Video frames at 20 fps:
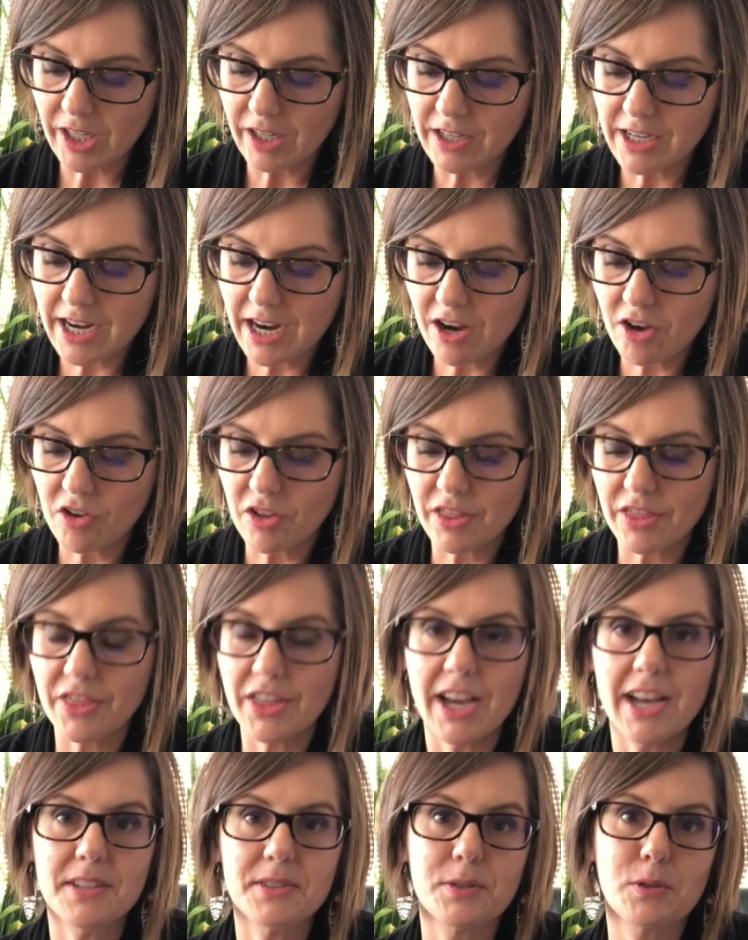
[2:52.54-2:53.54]
Now,
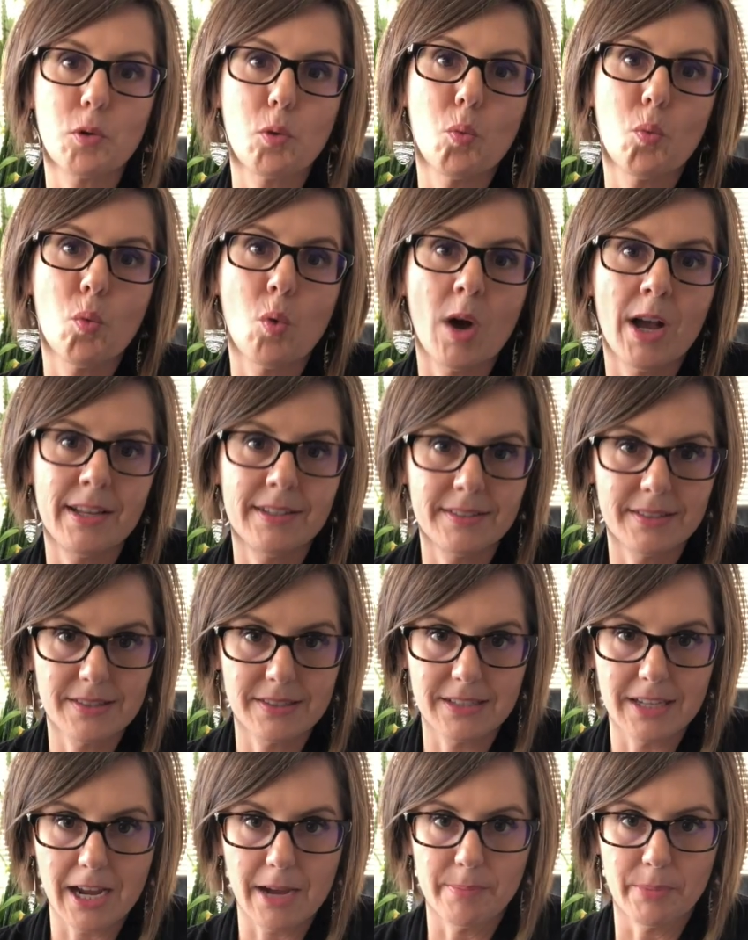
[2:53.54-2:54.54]
that's one
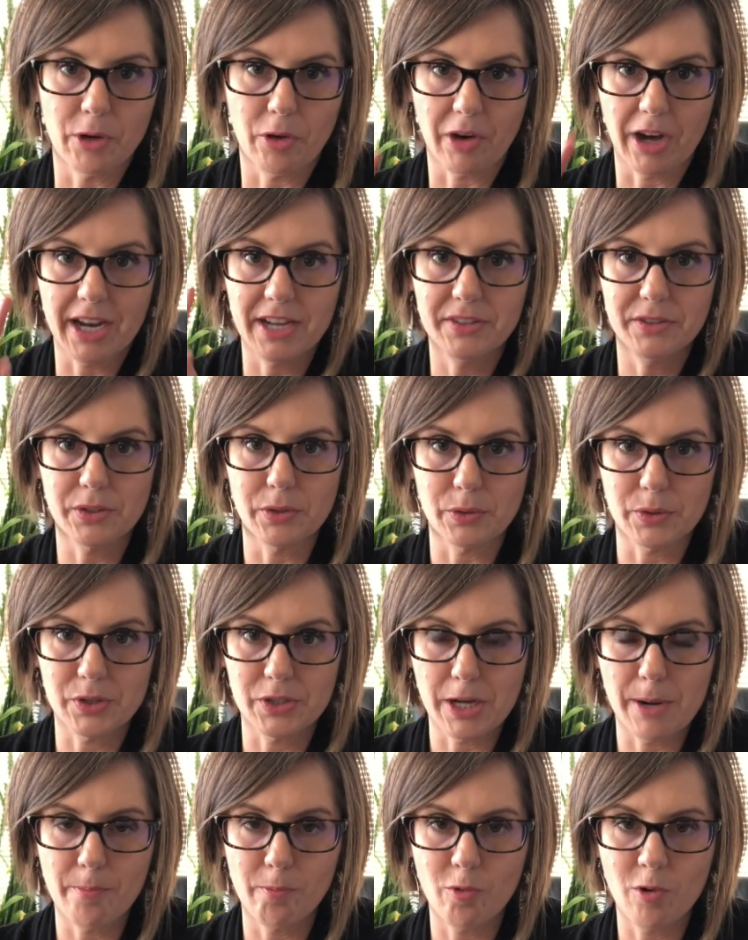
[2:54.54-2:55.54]
step, okay? So
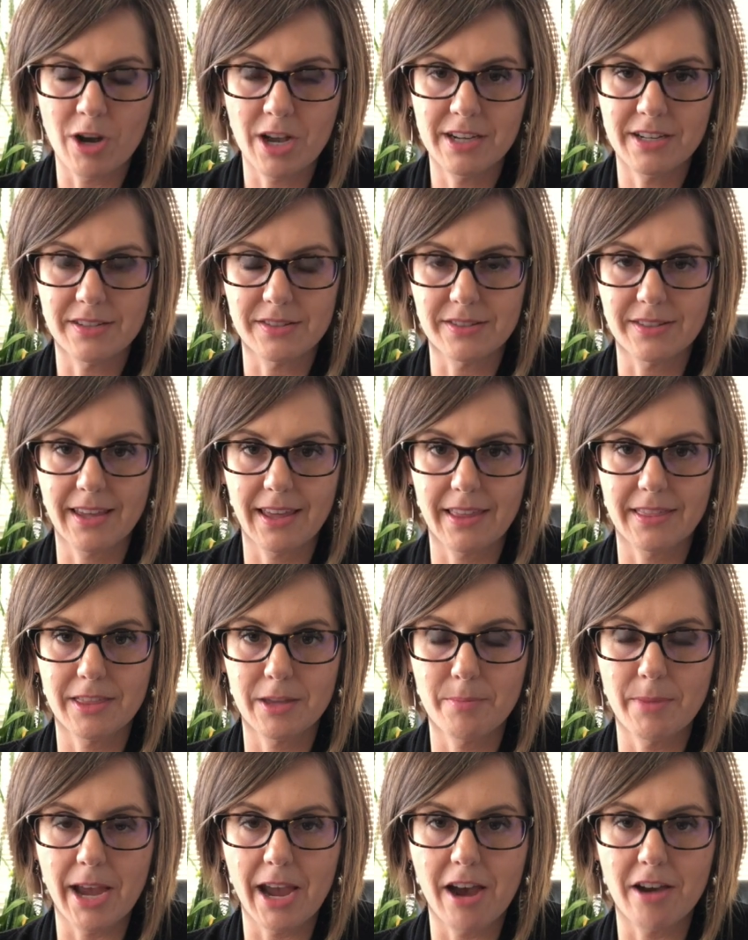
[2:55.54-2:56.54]
step one is get
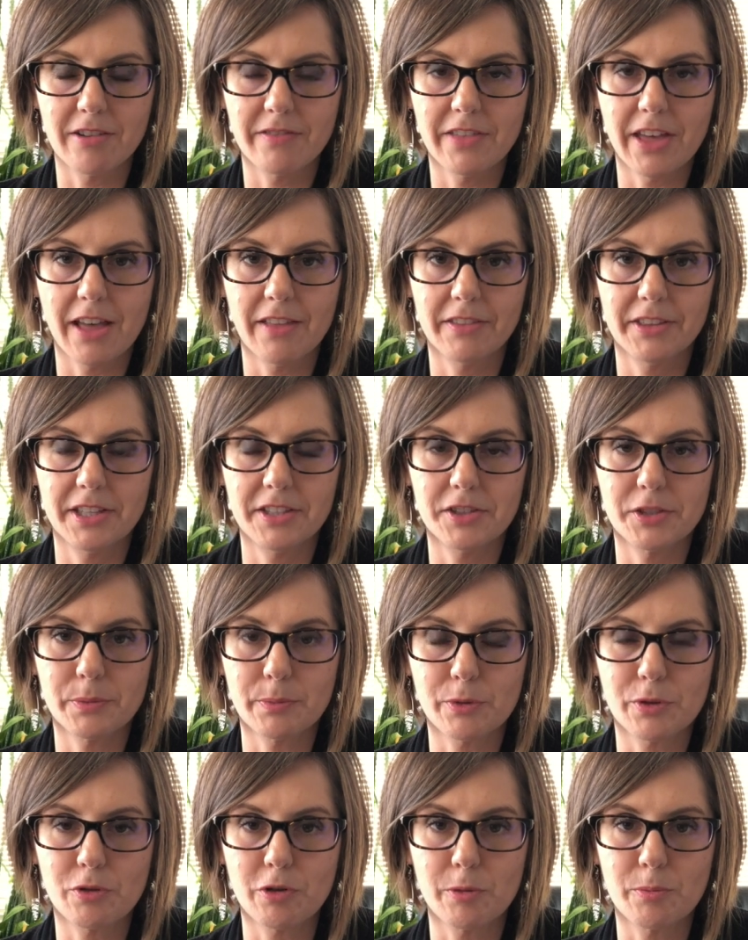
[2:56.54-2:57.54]
them out of that lens
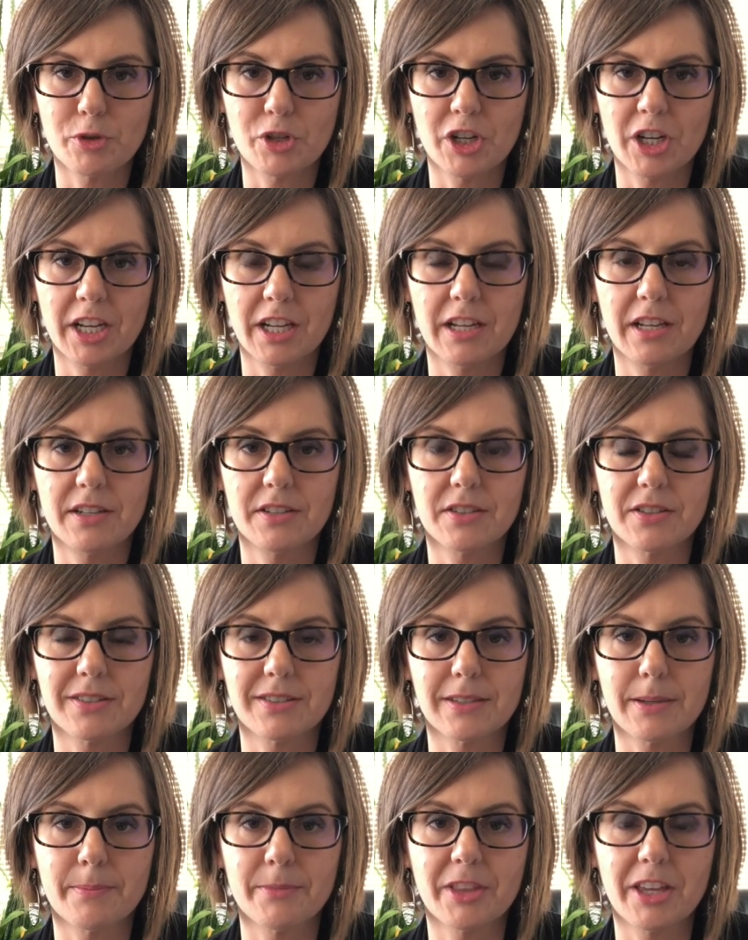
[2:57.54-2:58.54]
prescription into
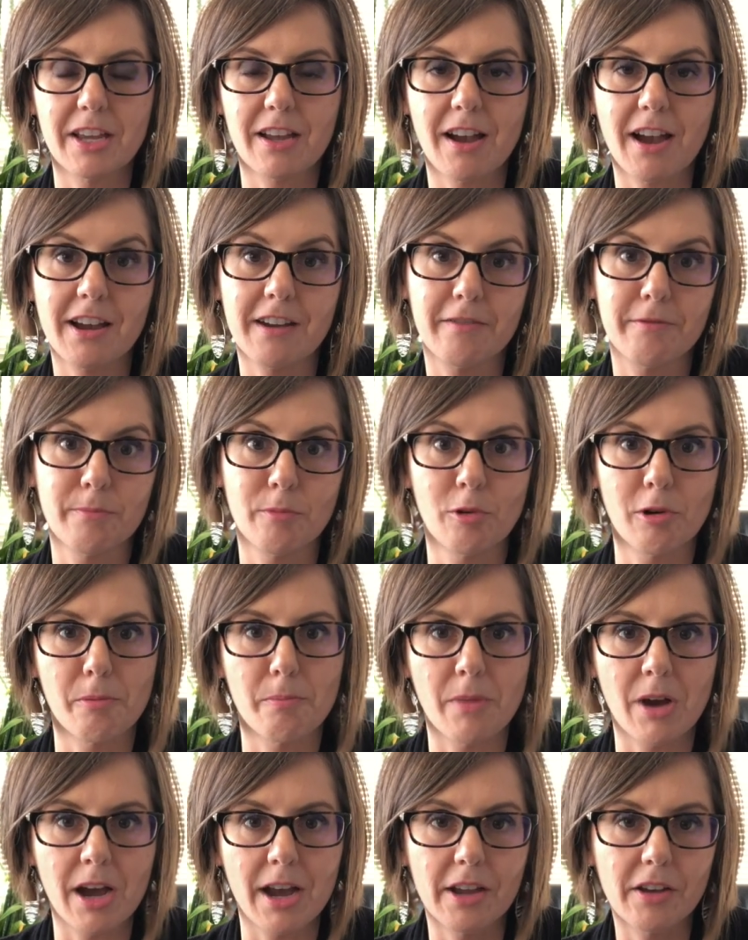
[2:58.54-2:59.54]
something kind of more
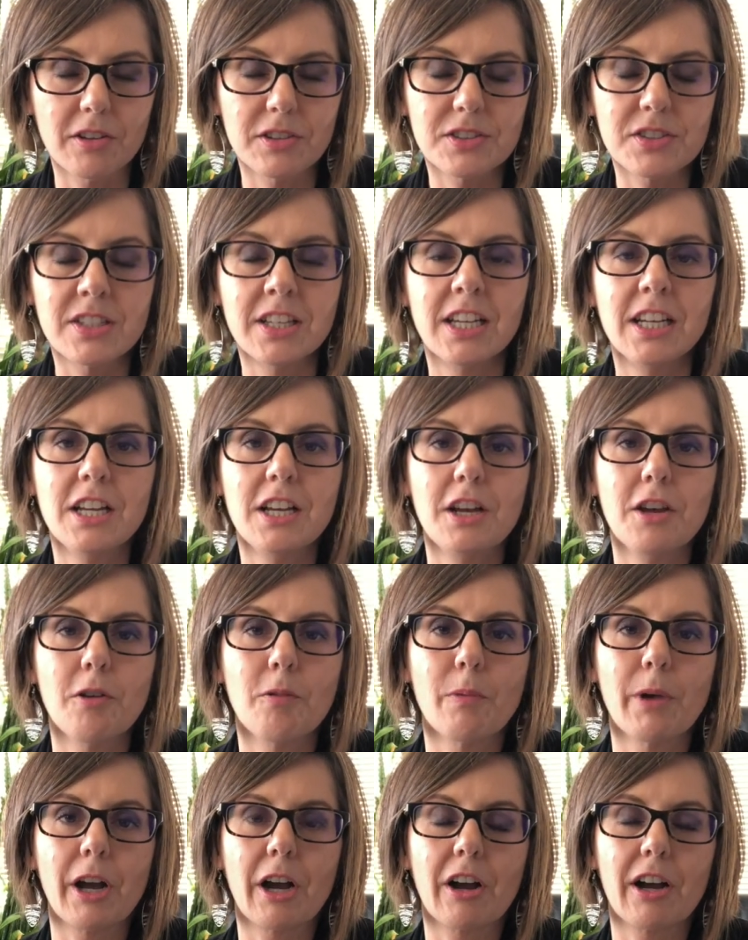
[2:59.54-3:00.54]
mild,
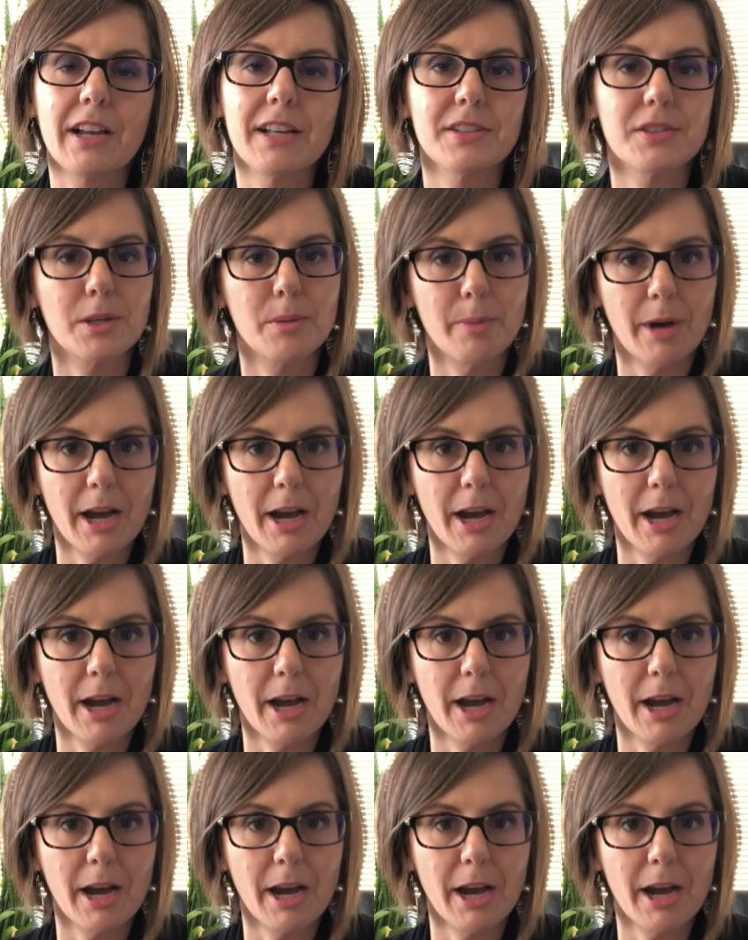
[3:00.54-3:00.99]
where it's a